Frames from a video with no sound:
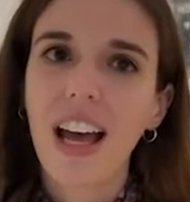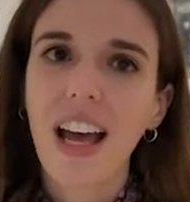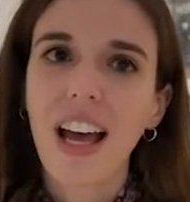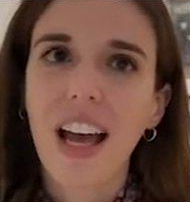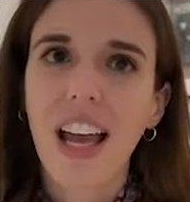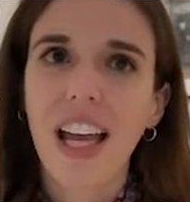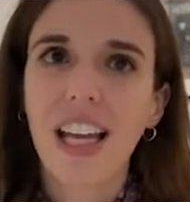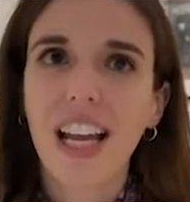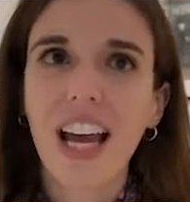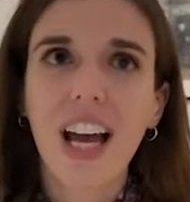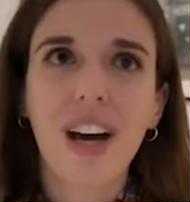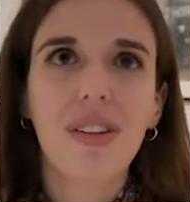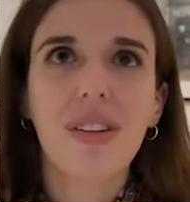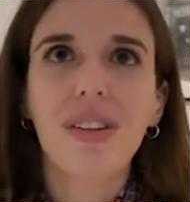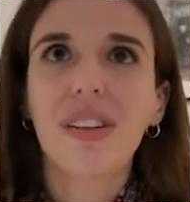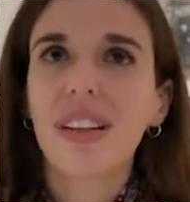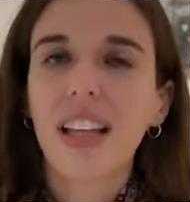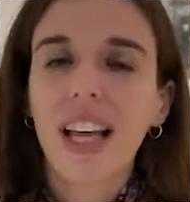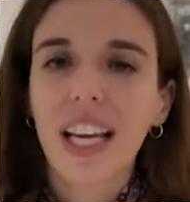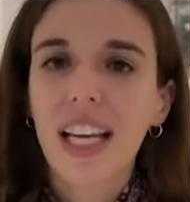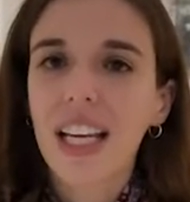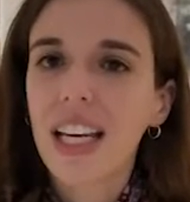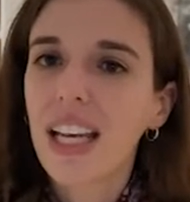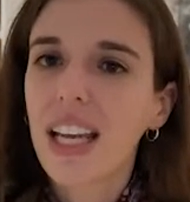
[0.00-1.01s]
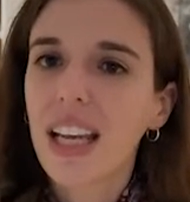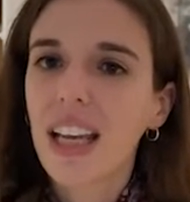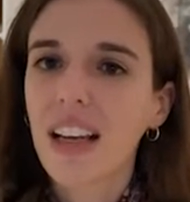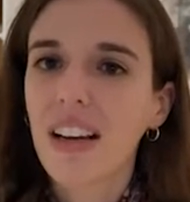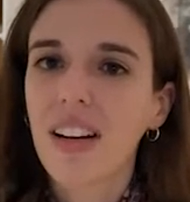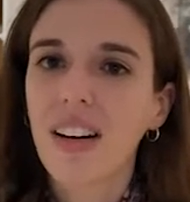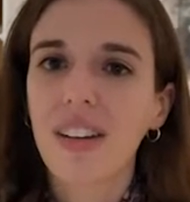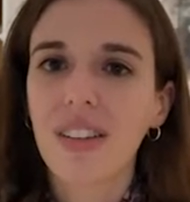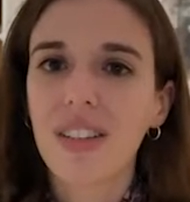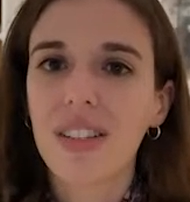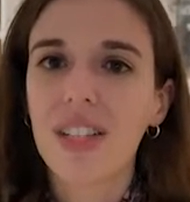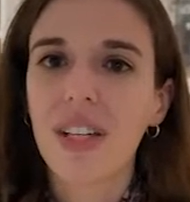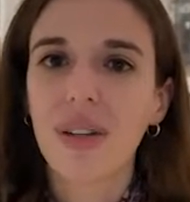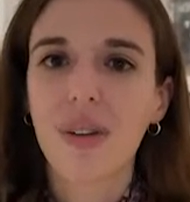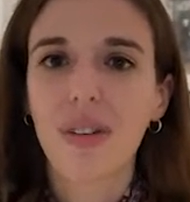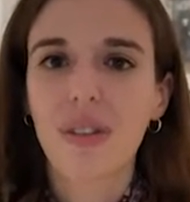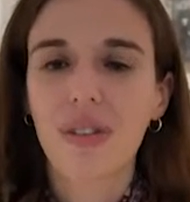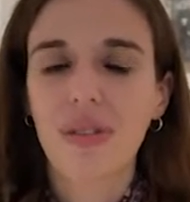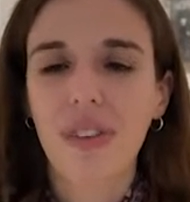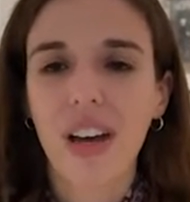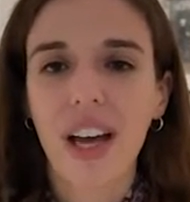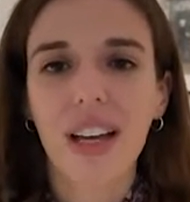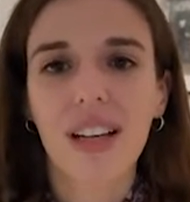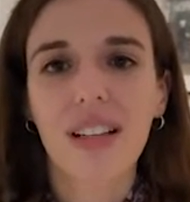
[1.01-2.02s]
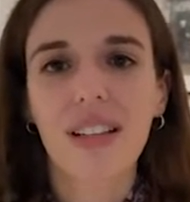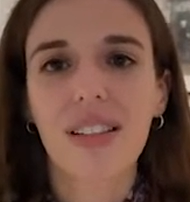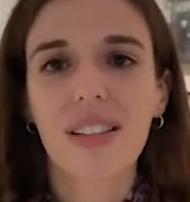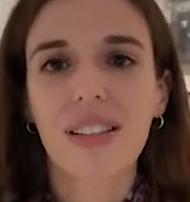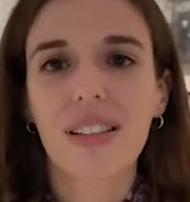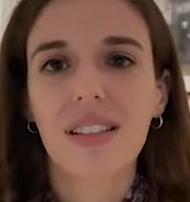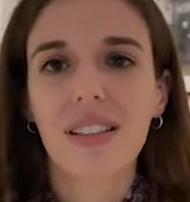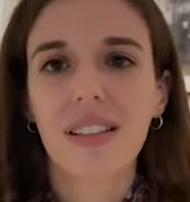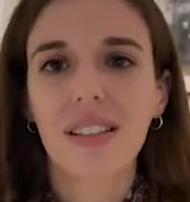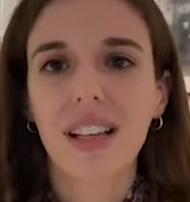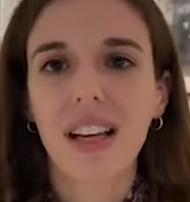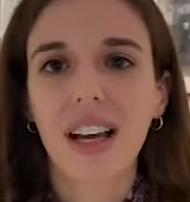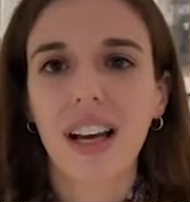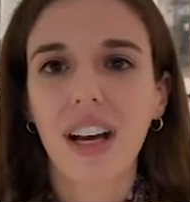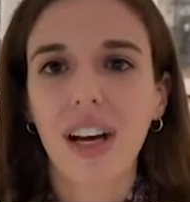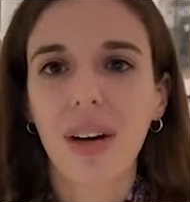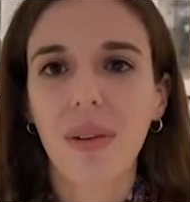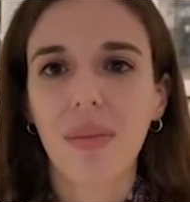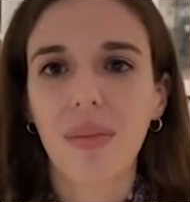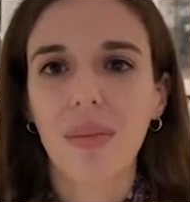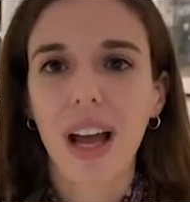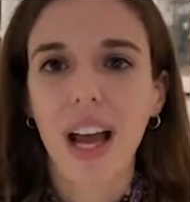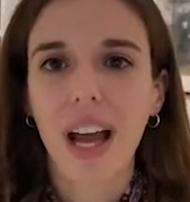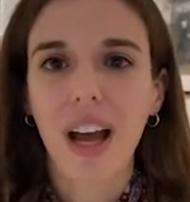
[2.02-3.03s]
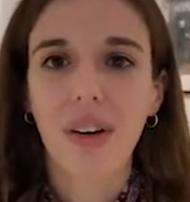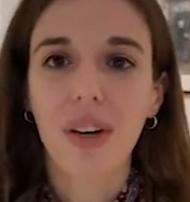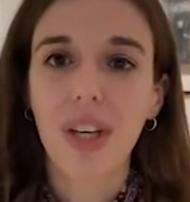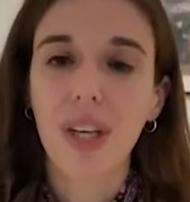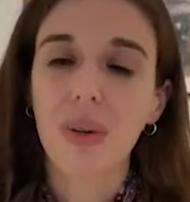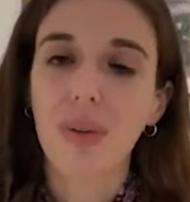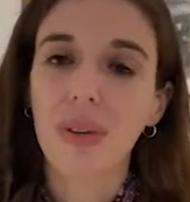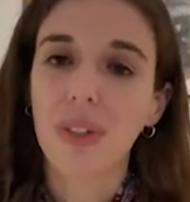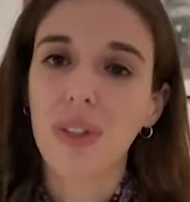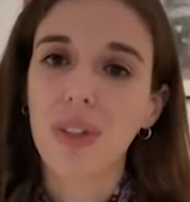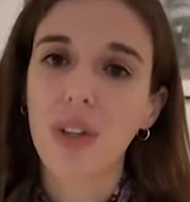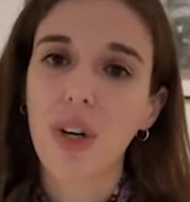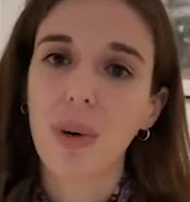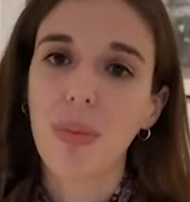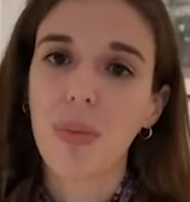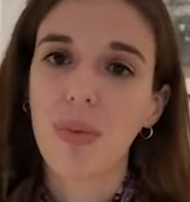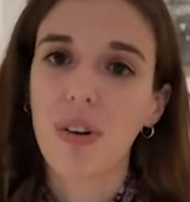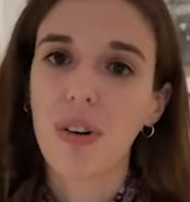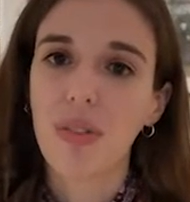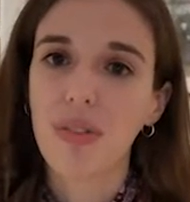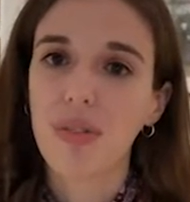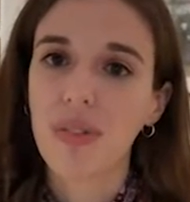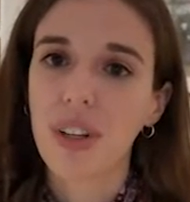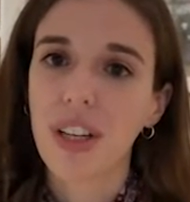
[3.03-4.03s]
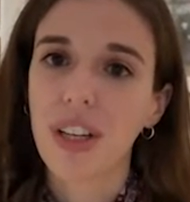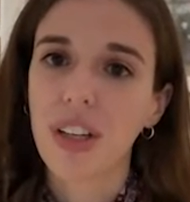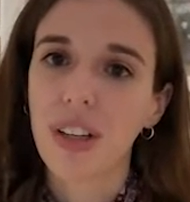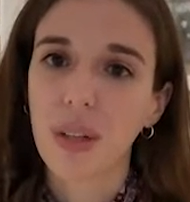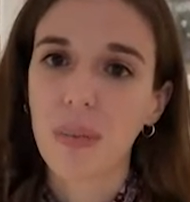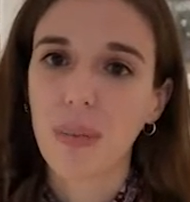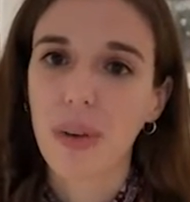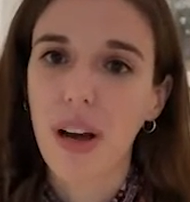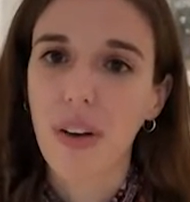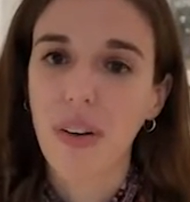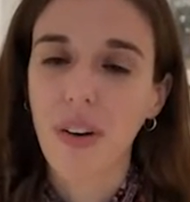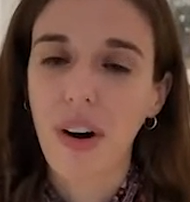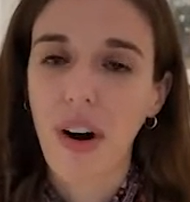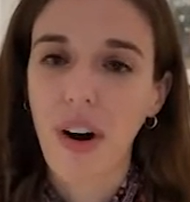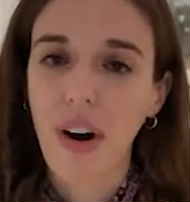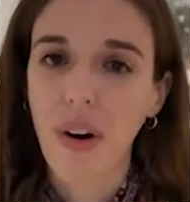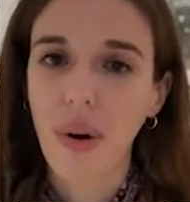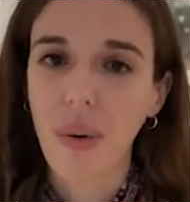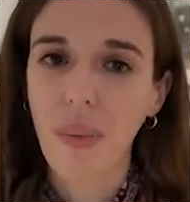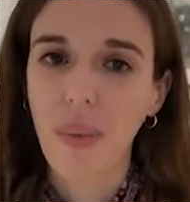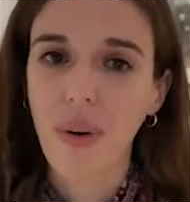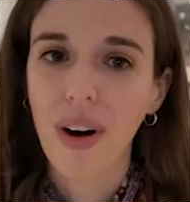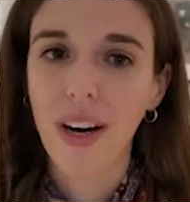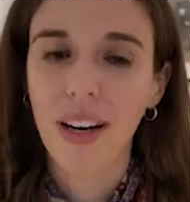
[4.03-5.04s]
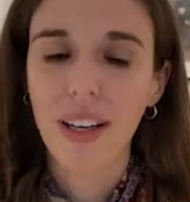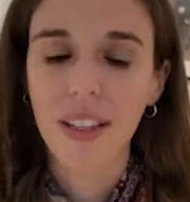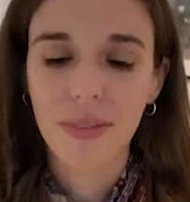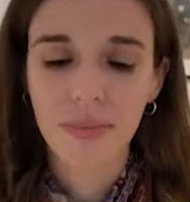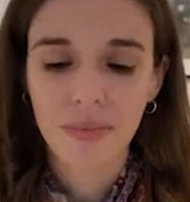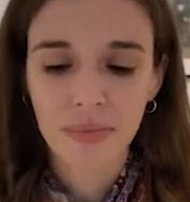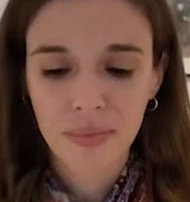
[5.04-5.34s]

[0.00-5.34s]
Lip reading: and how the lighting also affects how you interpret or feel about an artwork.